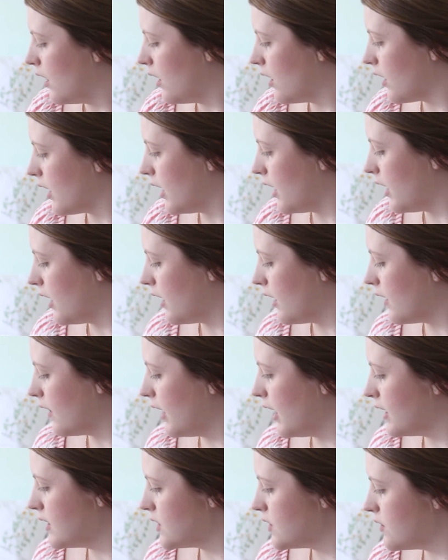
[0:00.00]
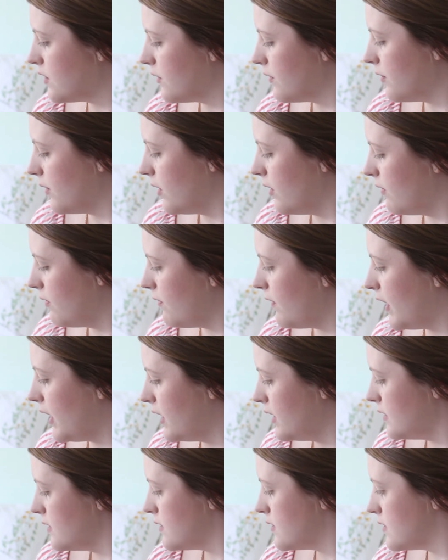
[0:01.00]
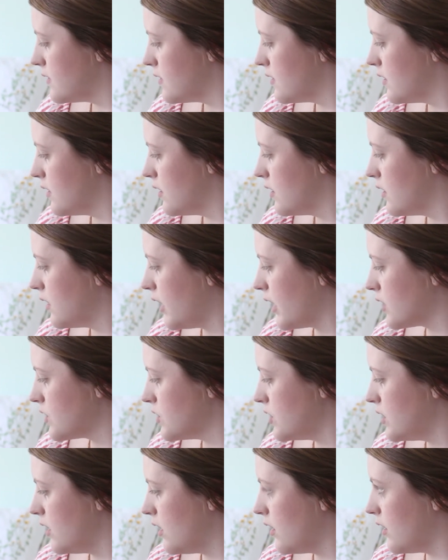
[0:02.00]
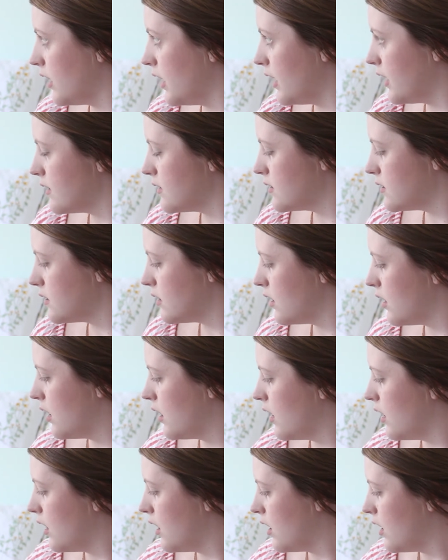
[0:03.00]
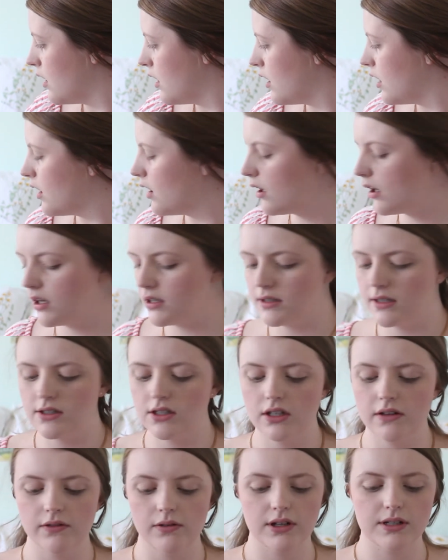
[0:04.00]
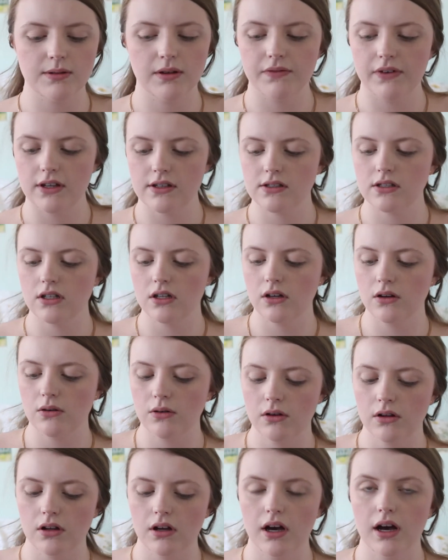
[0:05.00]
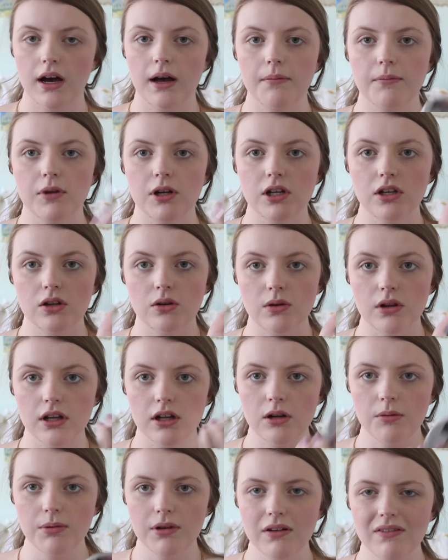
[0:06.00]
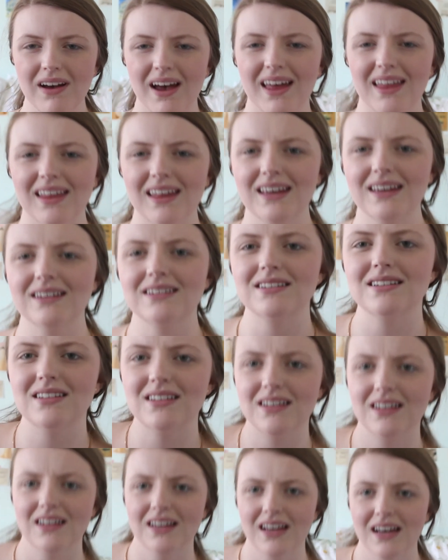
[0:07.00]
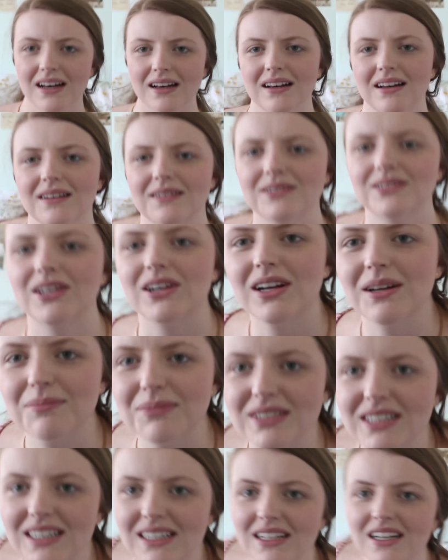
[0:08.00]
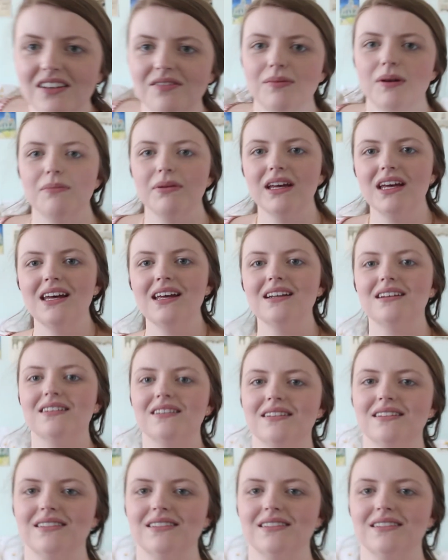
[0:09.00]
Okay, last for the face, actually not last, because I still have the rest of my face to do. I'm going to do a little bit of highlight. Sorry, I'm sliding off my bed.